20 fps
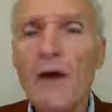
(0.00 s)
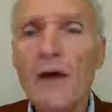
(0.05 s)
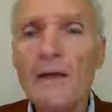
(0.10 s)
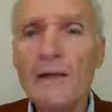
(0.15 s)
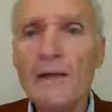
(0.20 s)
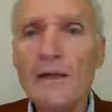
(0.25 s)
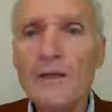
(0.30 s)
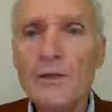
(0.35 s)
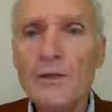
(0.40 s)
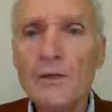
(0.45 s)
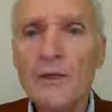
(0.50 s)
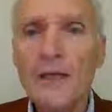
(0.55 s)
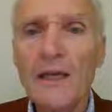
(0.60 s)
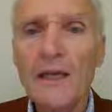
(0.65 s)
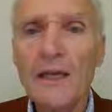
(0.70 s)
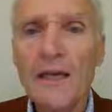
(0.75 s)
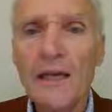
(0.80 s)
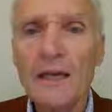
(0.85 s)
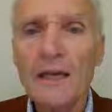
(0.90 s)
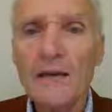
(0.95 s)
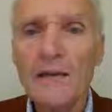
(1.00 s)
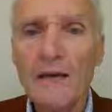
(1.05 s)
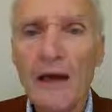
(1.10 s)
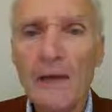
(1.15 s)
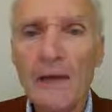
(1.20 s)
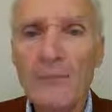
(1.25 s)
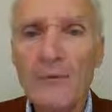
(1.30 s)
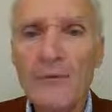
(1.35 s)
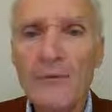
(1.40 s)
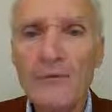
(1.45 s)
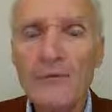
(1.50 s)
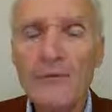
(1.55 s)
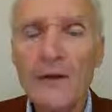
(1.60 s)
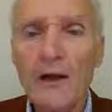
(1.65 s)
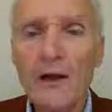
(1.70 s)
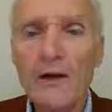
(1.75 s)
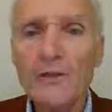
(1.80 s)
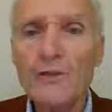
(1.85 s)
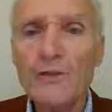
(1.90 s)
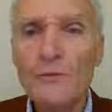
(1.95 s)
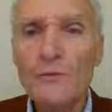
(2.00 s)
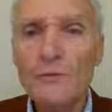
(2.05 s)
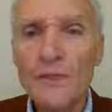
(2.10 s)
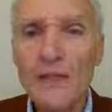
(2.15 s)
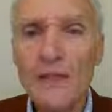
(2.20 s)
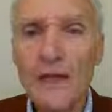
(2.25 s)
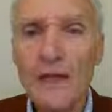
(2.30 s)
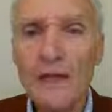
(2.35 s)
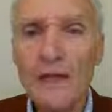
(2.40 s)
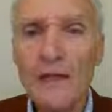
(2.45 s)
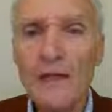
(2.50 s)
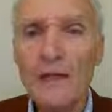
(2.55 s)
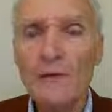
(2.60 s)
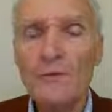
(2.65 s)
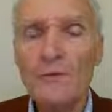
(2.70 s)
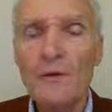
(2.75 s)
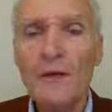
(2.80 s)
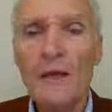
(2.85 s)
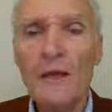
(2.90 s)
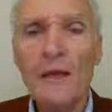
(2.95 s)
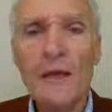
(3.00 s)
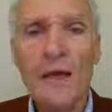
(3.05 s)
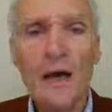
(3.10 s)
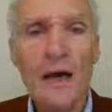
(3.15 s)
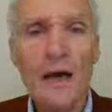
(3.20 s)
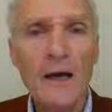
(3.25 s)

cognition in any type of long-term study in